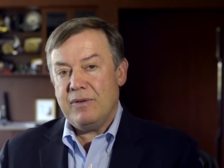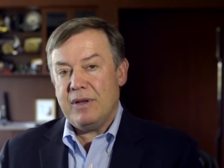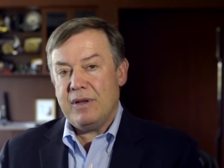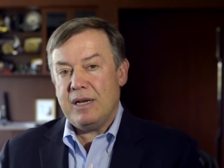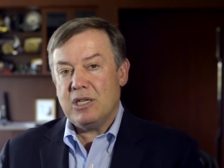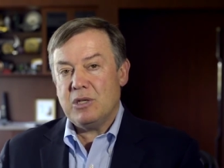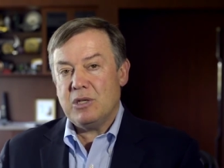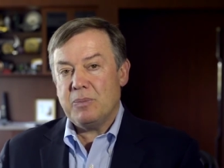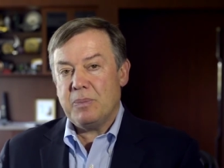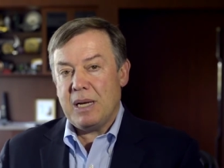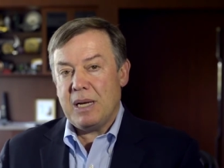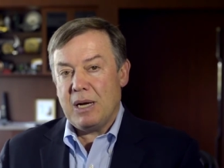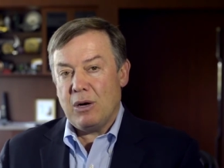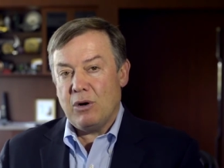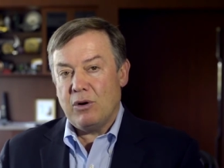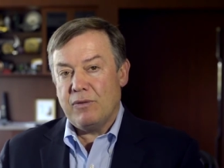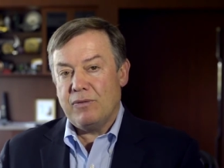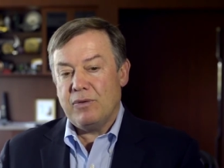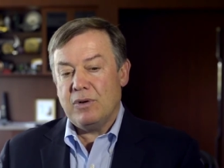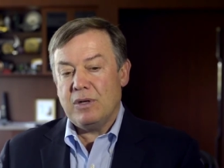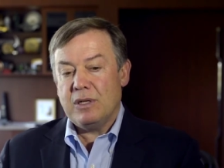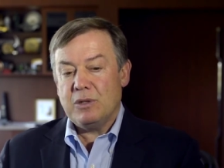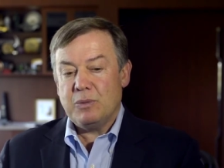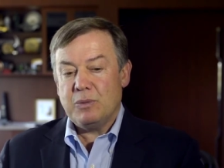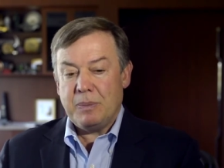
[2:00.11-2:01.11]
and as
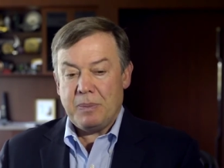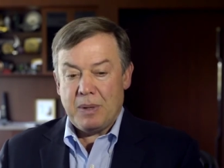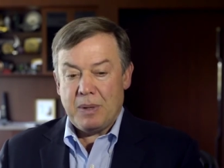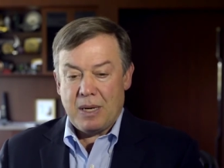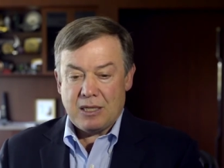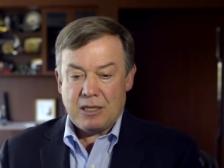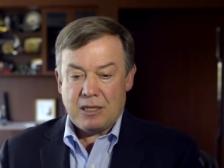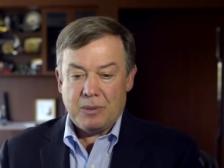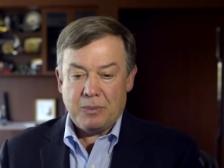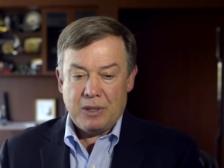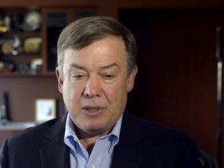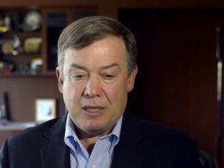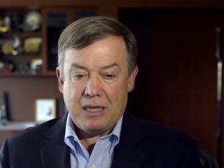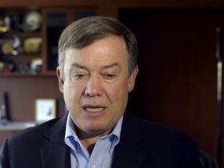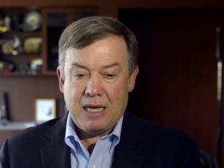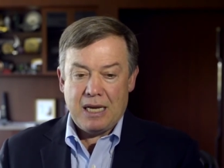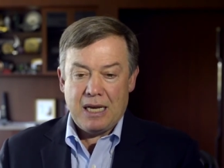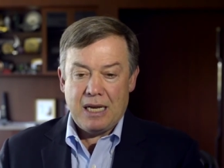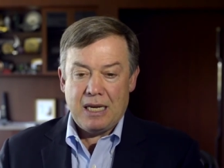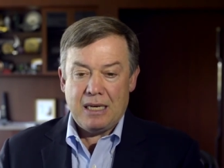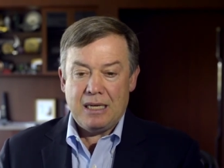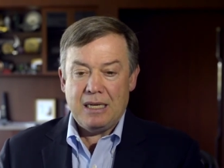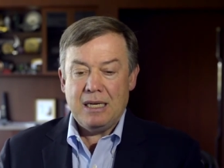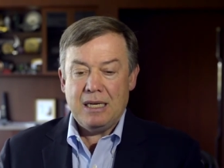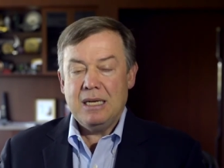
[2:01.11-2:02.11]
powerful as we possibly
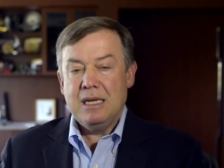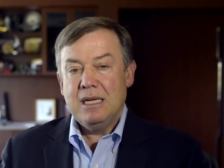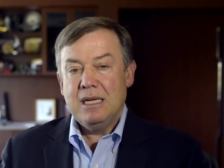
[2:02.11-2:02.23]
can,